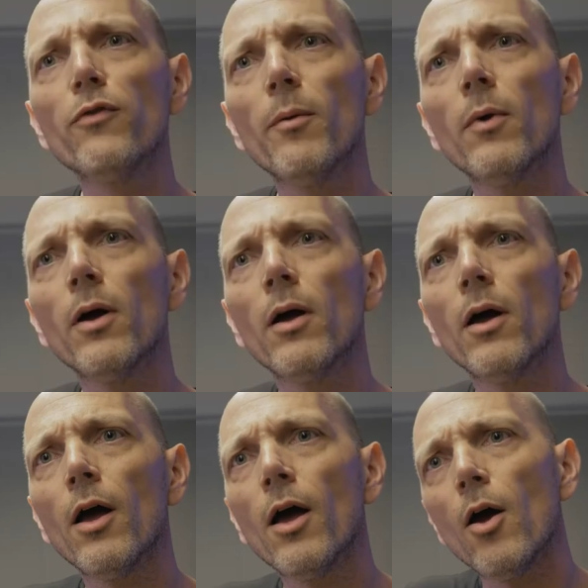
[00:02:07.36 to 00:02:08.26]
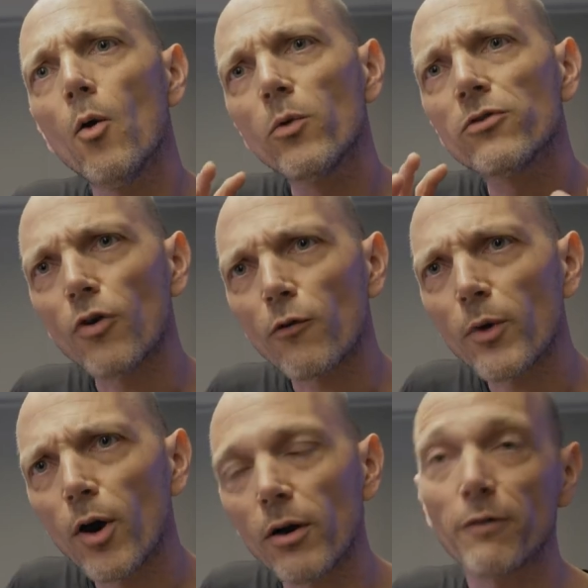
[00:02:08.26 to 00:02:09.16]
them with
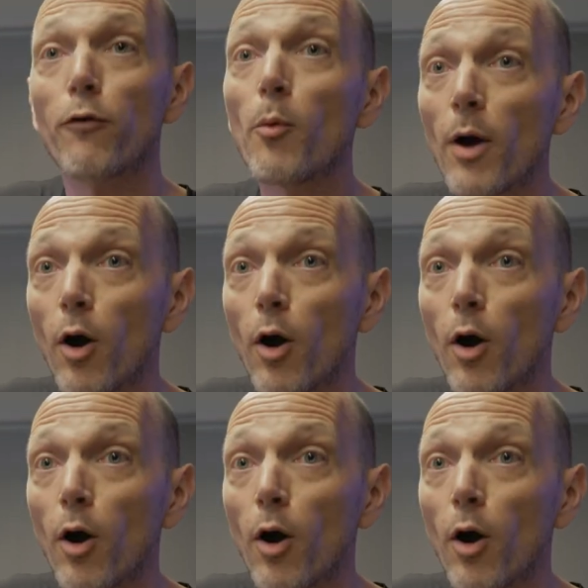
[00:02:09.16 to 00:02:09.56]
software and firmware